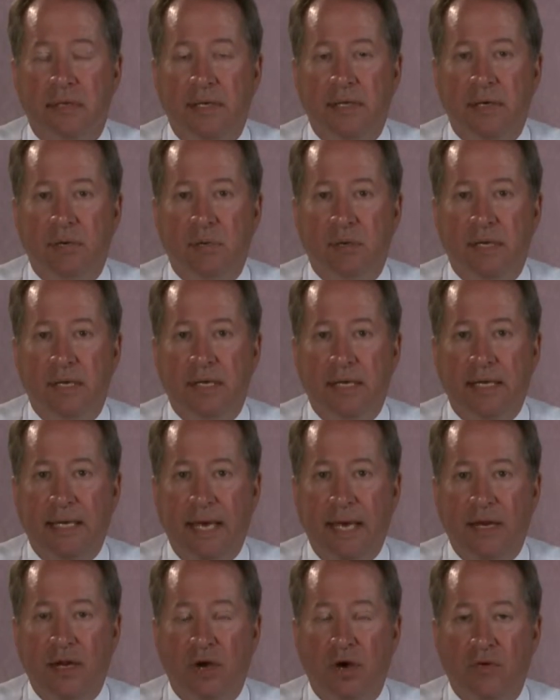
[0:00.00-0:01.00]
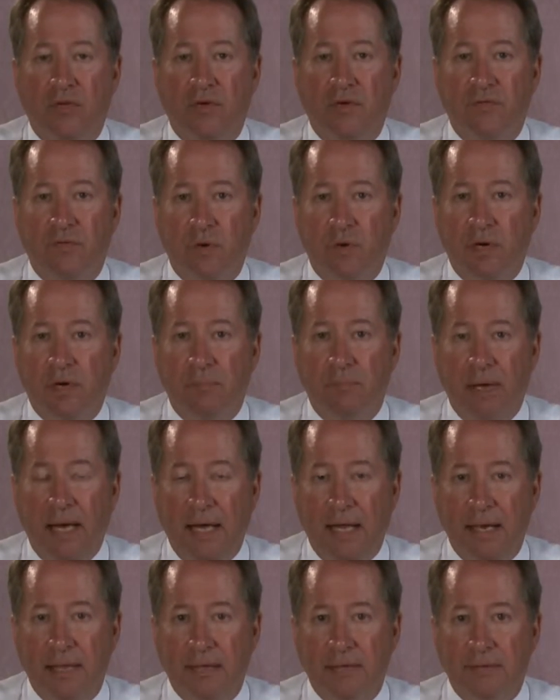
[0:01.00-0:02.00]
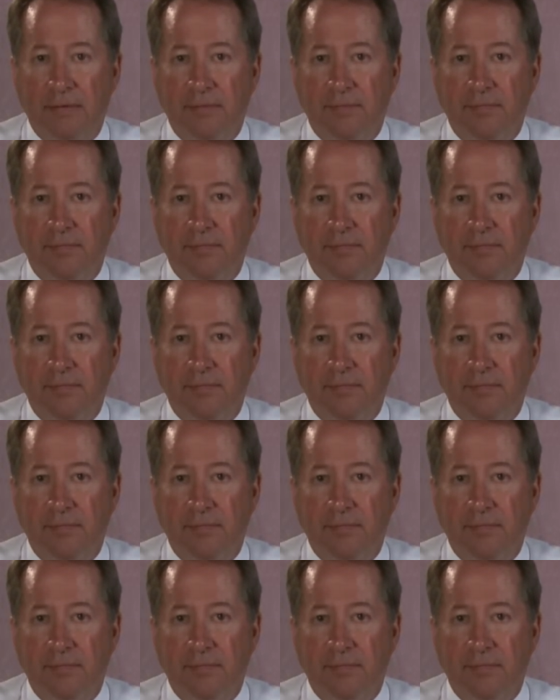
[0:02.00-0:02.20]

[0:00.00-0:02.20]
it will indicate overvoted ballot.